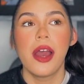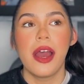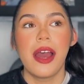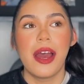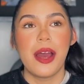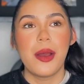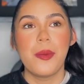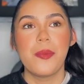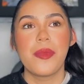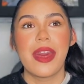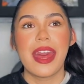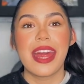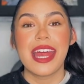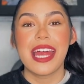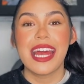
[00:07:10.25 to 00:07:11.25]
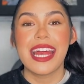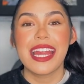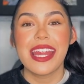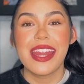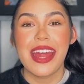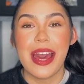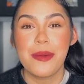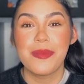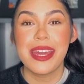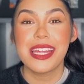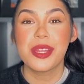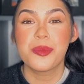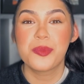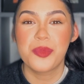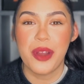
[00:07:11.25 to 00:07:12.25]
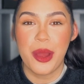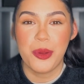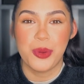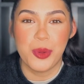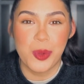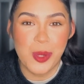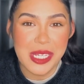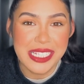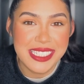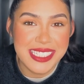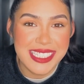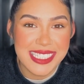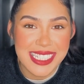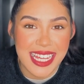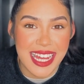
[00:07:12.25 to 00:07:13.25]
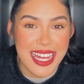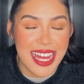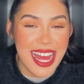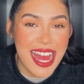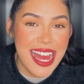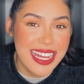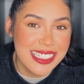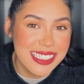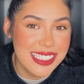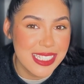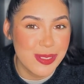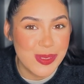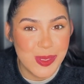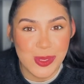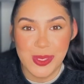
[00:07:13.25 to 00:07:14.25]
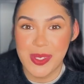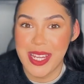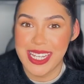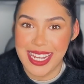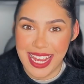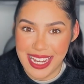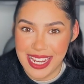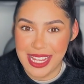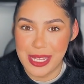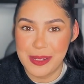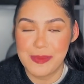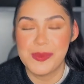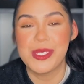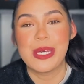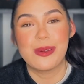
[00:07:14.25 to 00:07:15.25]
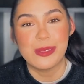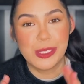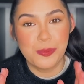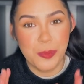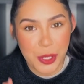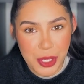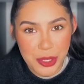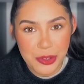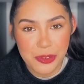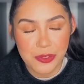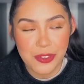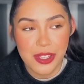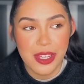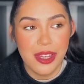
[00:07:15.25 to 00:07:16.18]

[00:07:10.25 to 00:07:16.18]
That made the brown noise, and it was also a nightlight, so it was both.